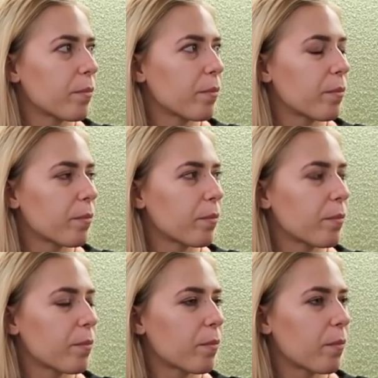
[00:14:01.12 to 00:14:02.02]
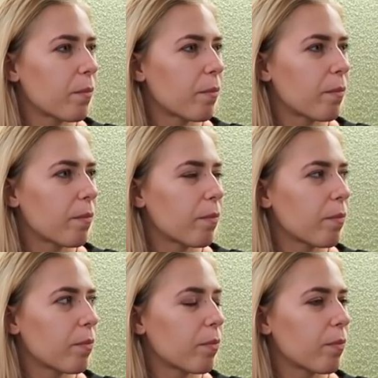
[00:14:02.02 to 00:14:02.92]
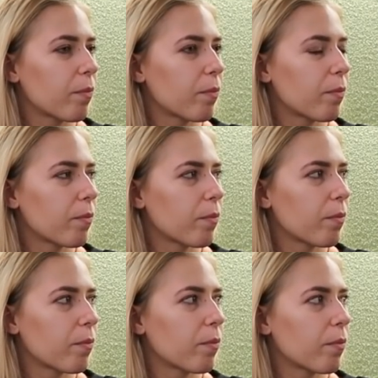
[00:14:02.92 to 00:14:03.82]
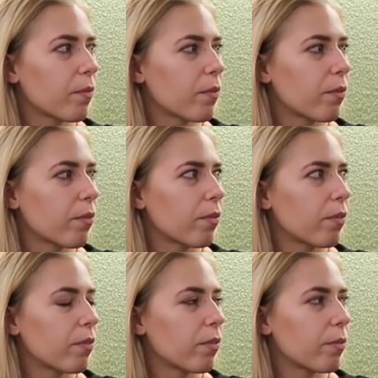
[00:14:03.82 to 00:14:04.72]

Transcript: (not speaking)